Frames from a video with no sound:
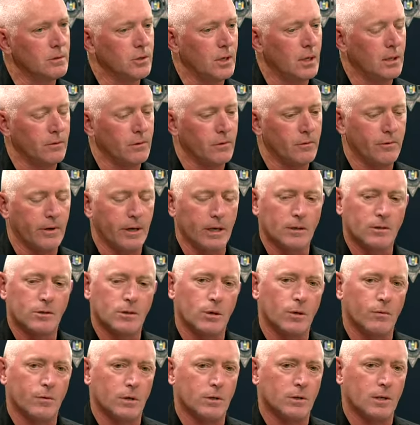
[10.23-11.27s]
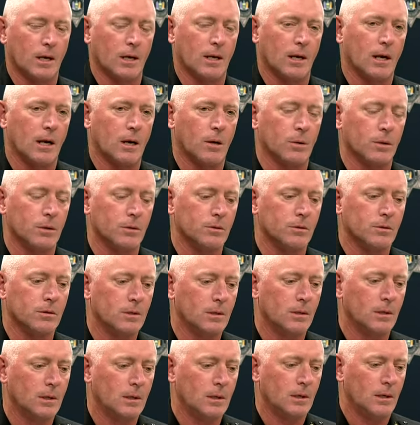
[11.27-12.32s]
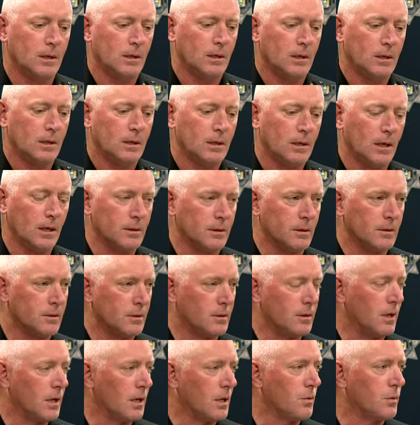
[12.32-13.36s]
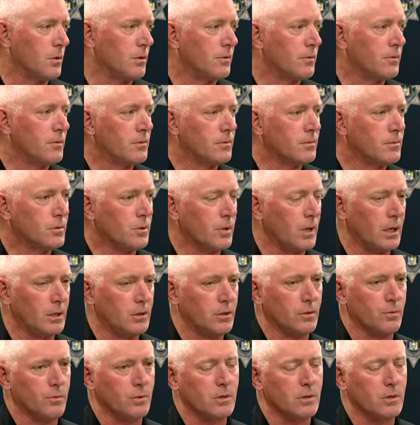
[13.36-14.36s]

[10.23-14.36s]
chain of events over 10 hours ended today with tragic